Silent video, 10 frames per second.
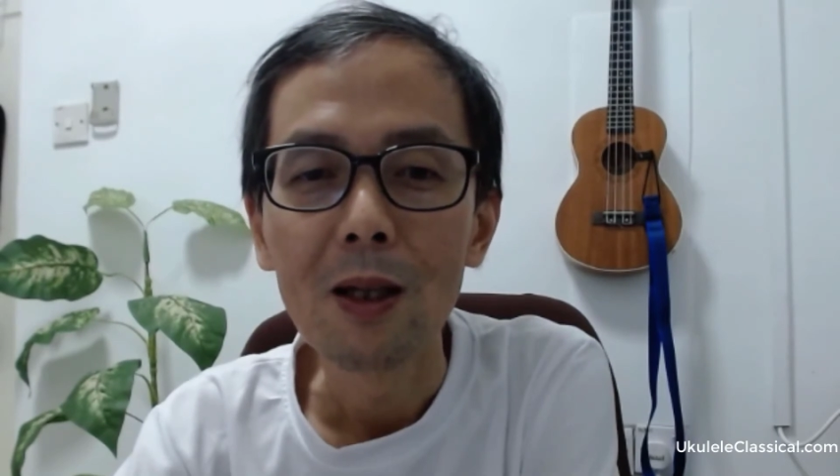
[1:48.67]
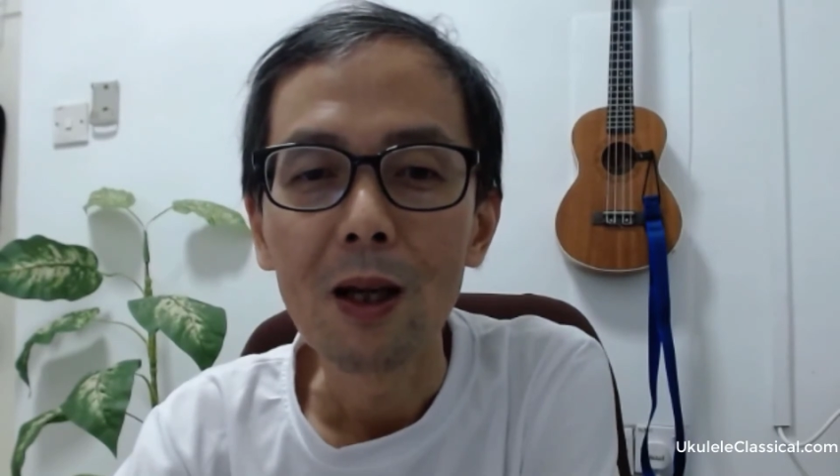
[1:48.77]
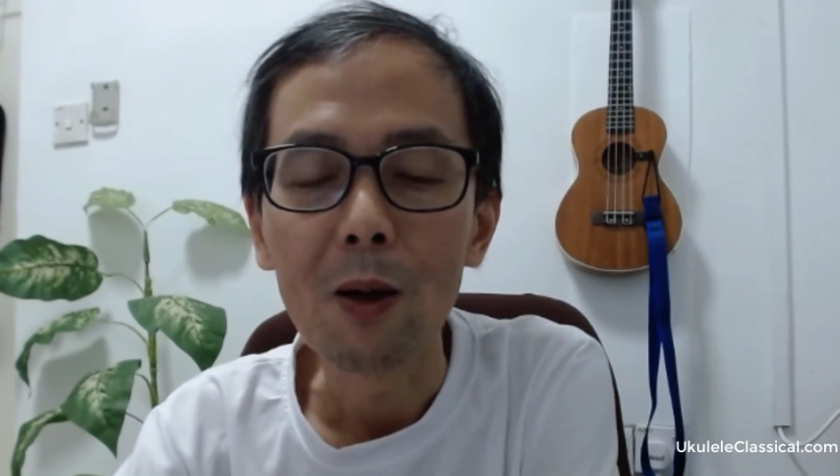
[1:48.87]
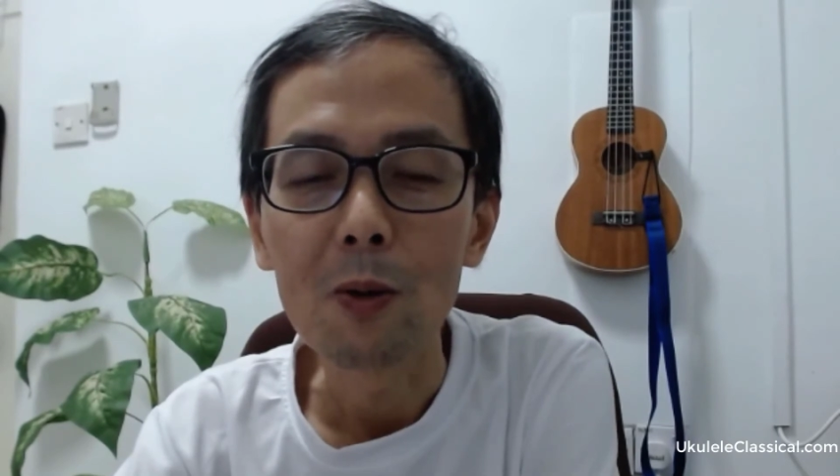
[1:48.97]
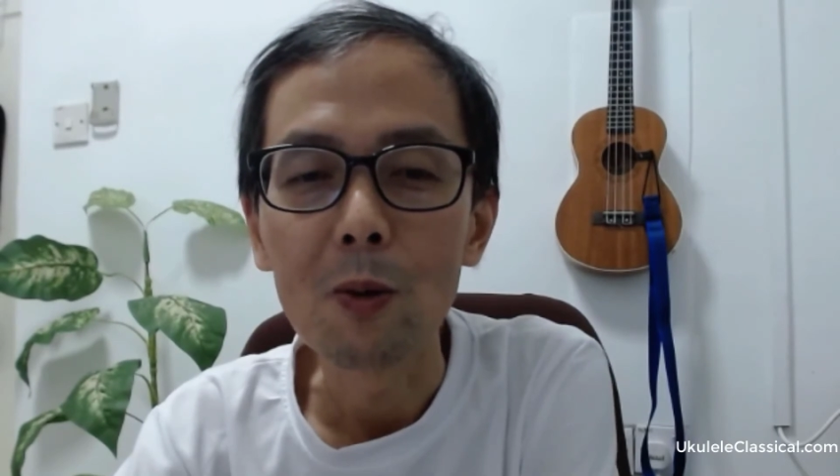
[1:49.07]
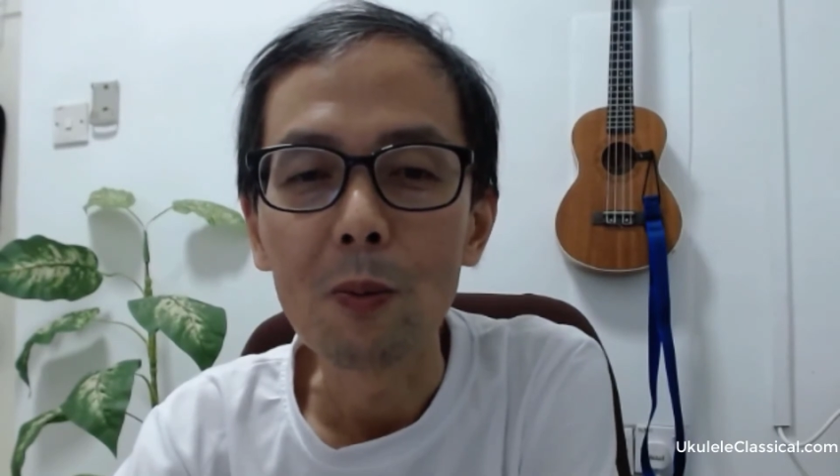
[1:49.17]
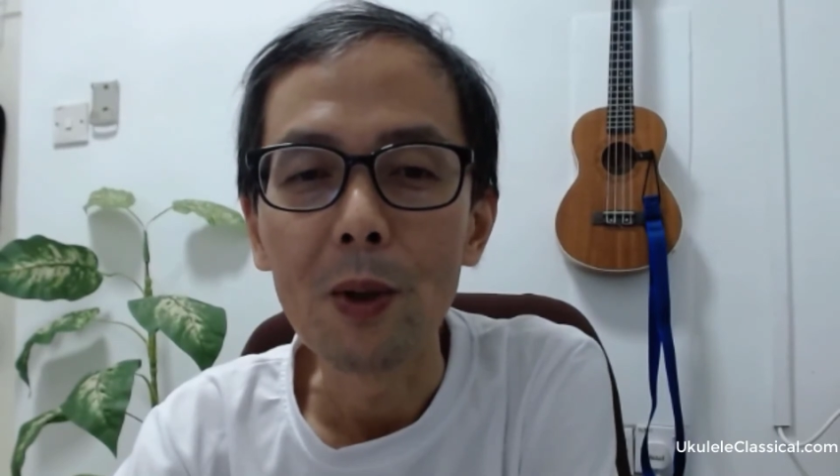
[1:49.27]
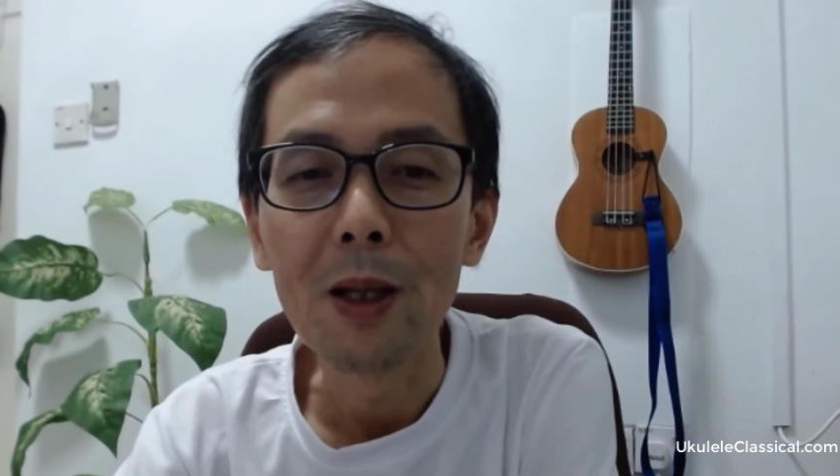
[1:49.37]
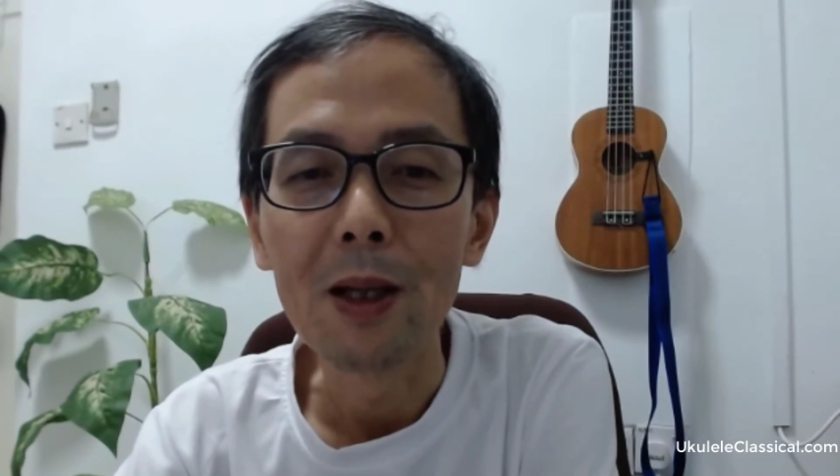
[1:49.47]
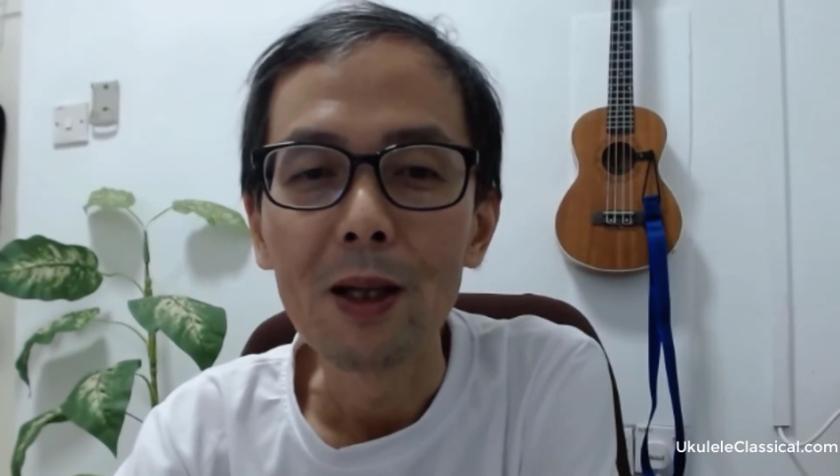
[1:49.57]
how to
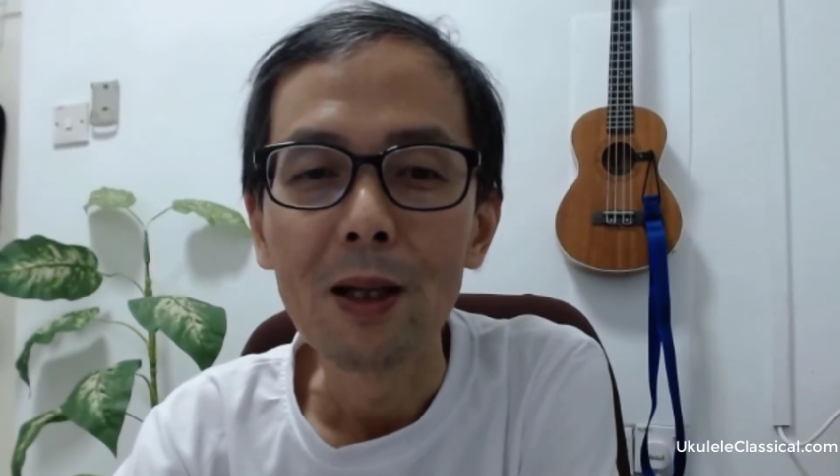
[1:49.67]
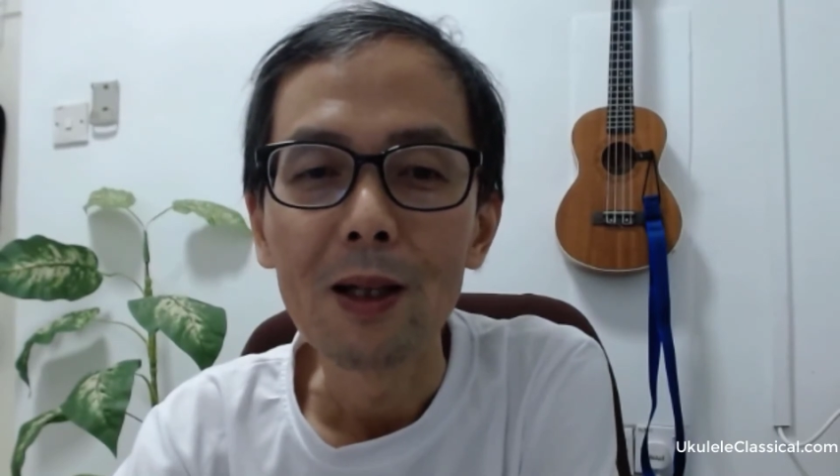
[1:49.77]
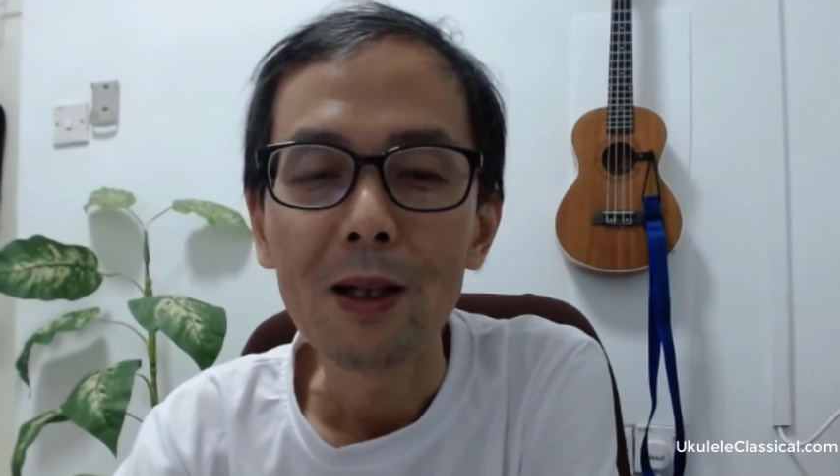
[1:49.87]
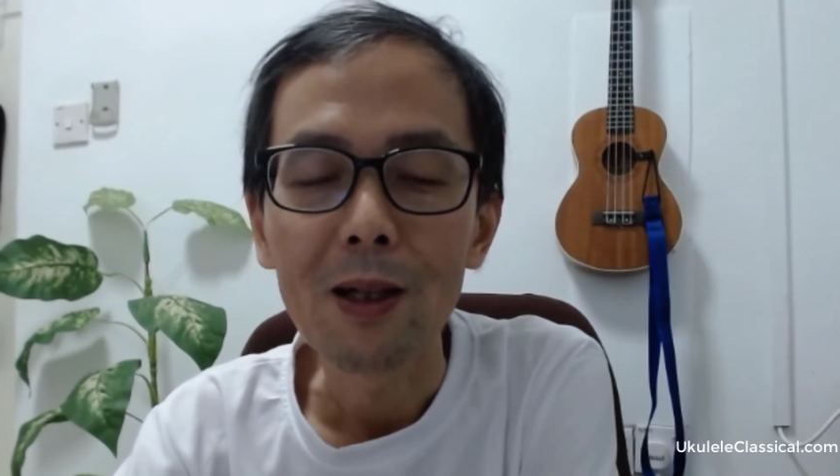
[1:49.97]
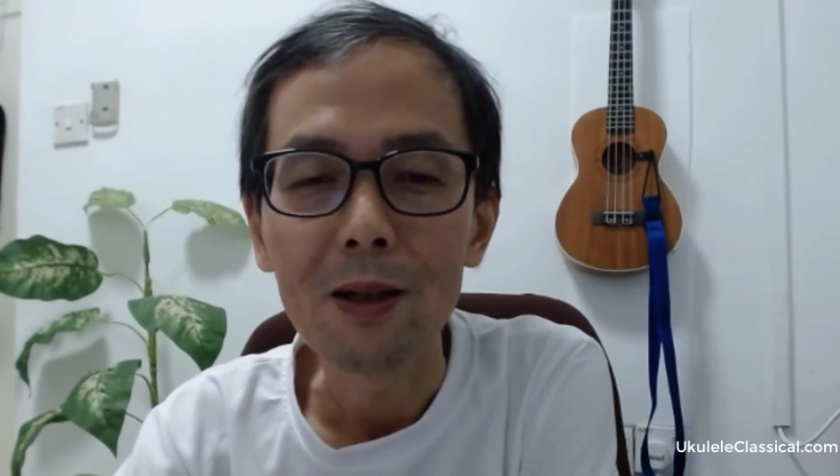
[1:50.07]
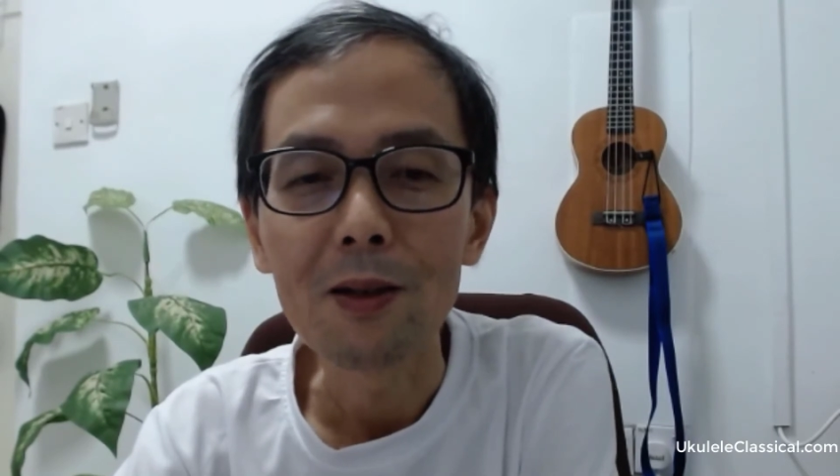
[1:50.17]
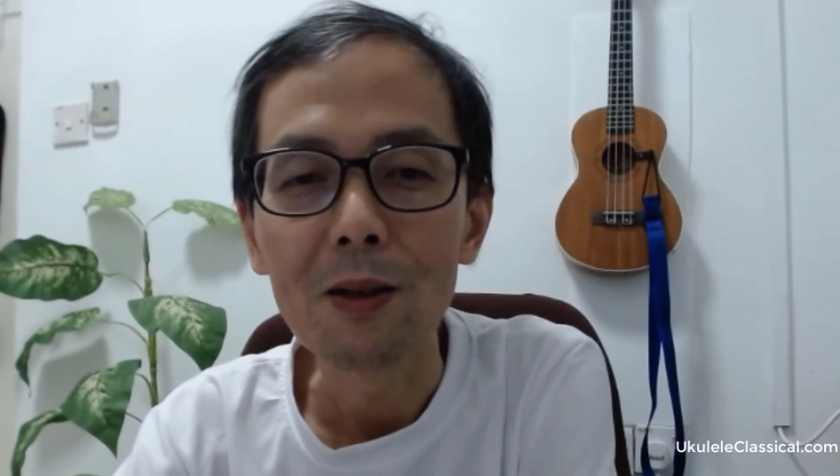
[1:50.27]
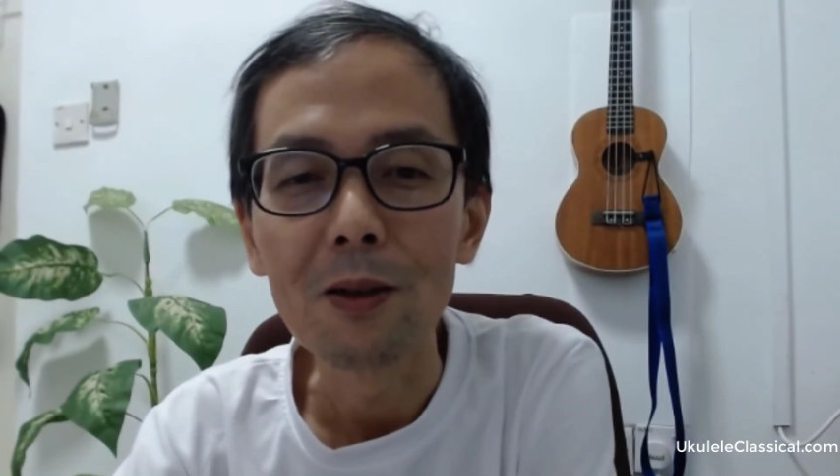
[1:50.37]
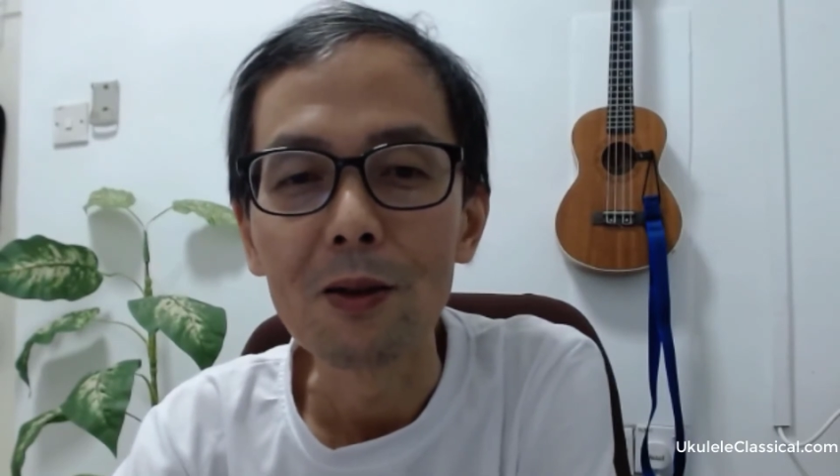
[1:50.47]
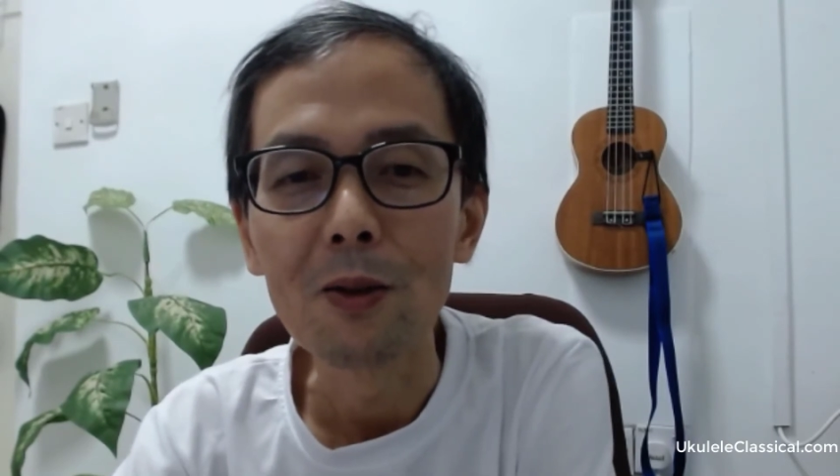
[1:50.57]
play
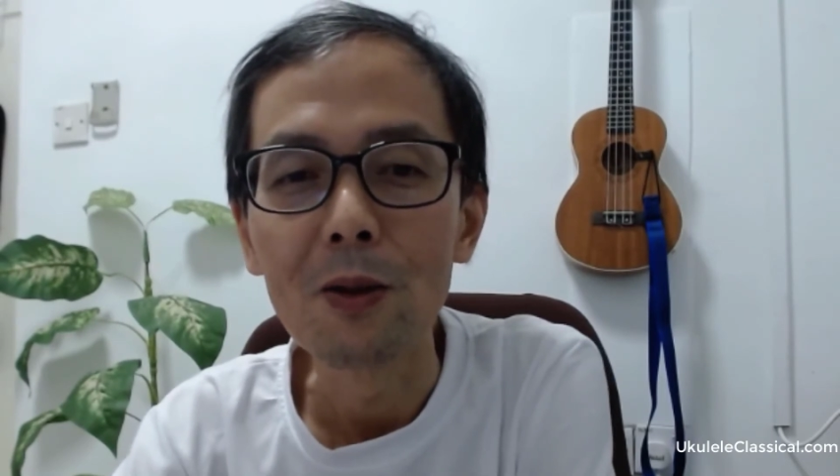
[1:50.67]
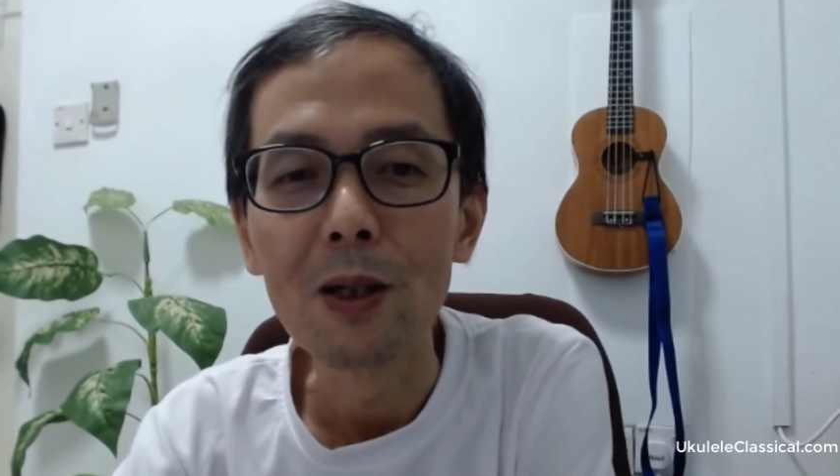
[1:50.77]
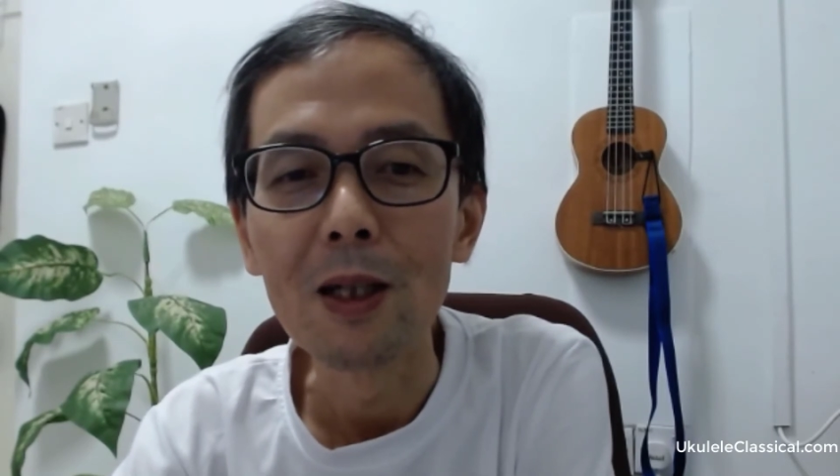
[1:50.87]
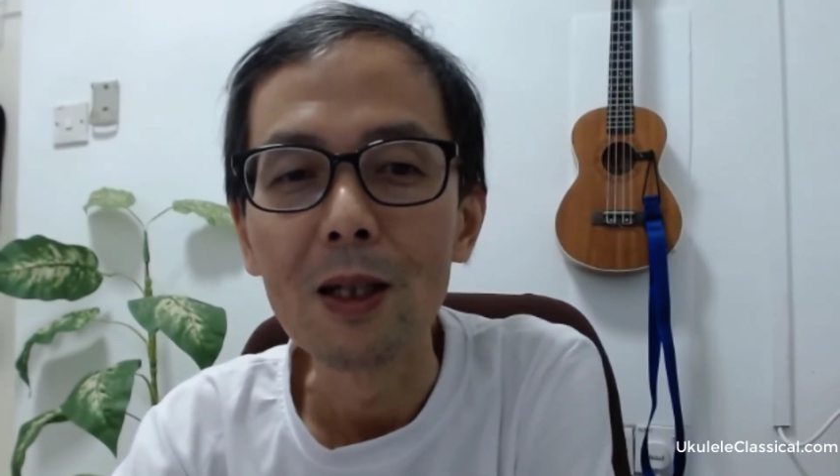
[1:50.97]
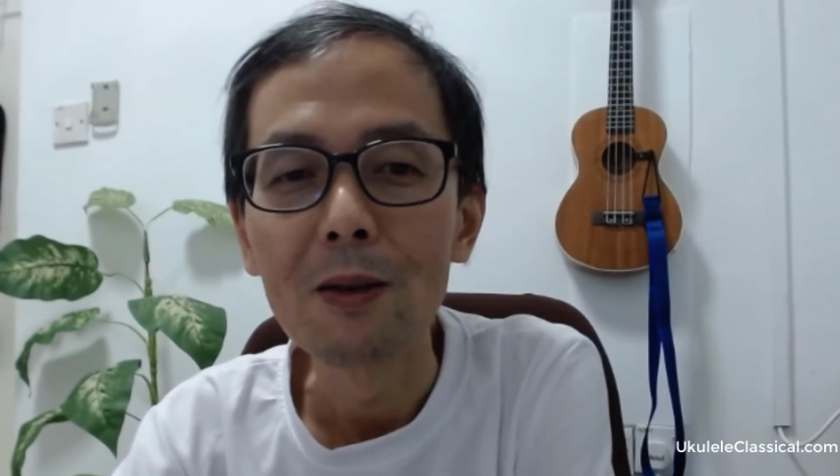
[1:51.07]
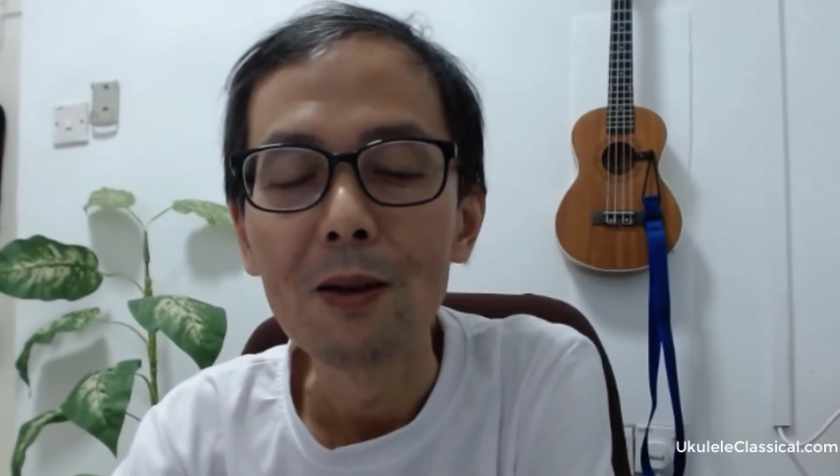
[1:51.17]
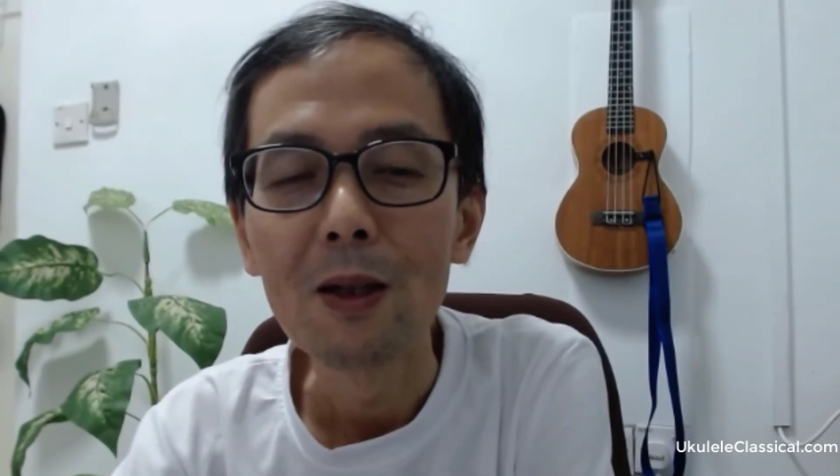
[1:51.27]
classical ukulele.